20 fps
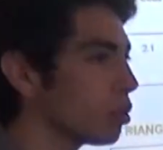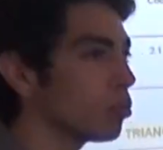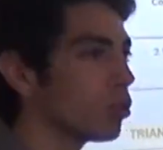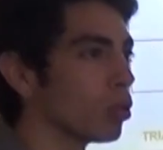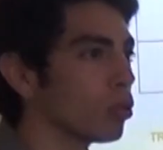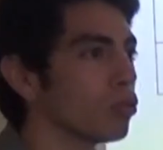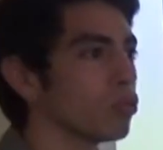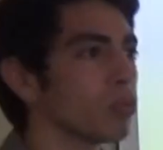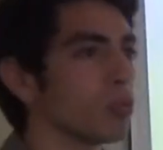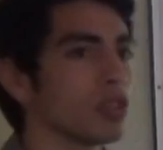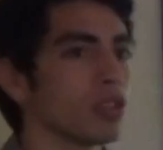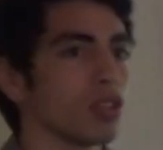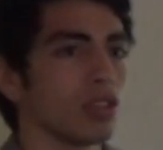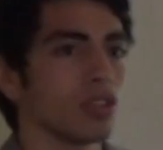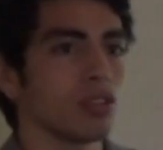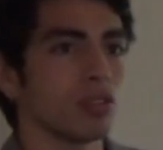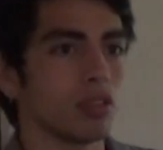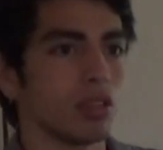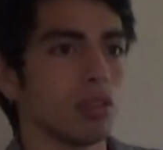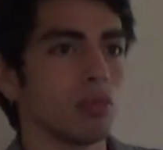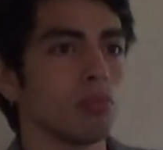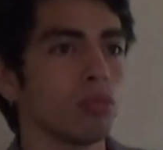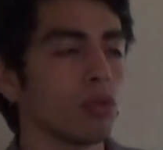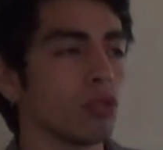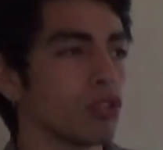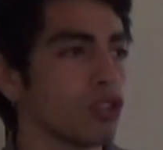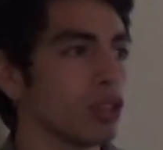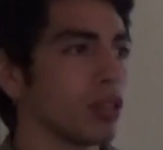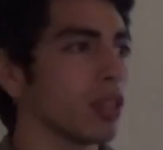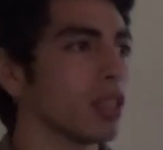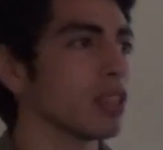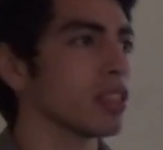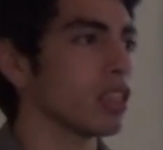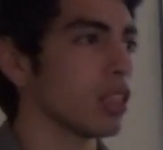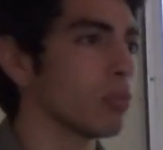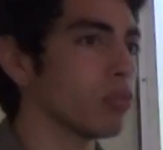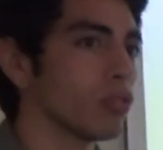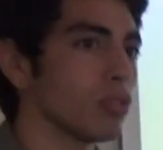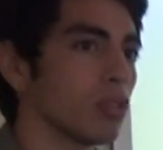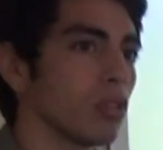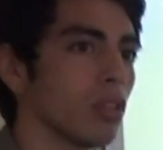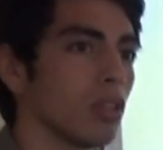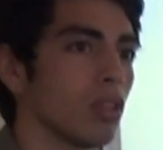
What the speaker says: arose, which is in more general terms